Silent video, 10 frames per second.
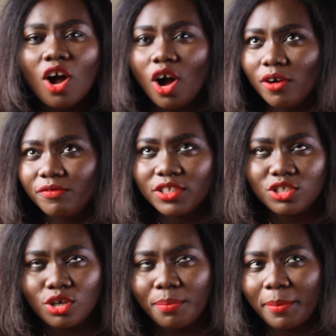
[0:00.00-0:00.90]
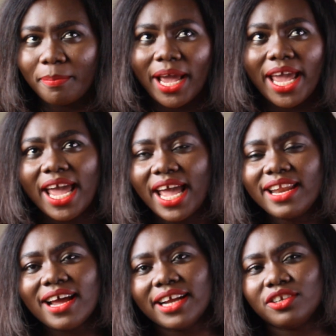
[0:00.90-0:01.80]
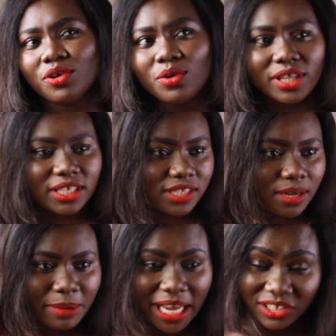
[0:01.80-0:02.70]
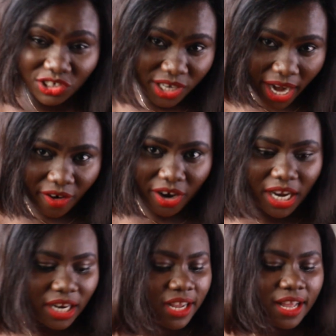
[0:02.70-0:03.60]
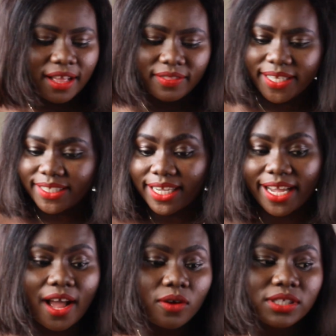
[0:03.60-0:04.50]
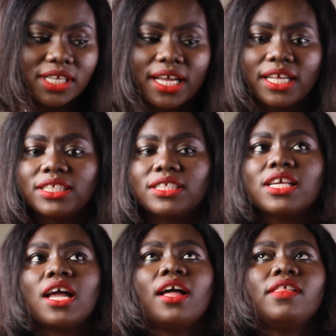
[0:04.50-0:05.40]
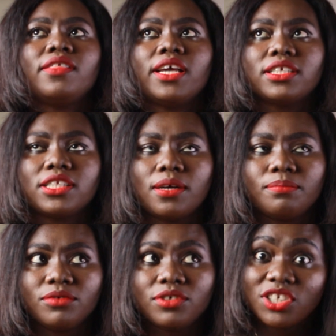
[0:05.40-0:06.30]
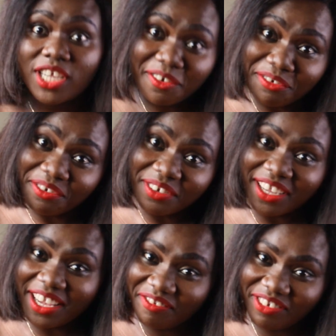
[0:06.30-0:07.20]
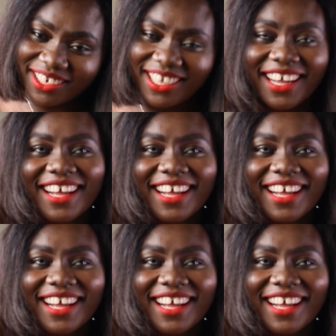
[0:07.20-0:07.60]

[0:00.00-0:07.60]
Off the top of my head, I know there's engineering, there's accountant, there's chef even,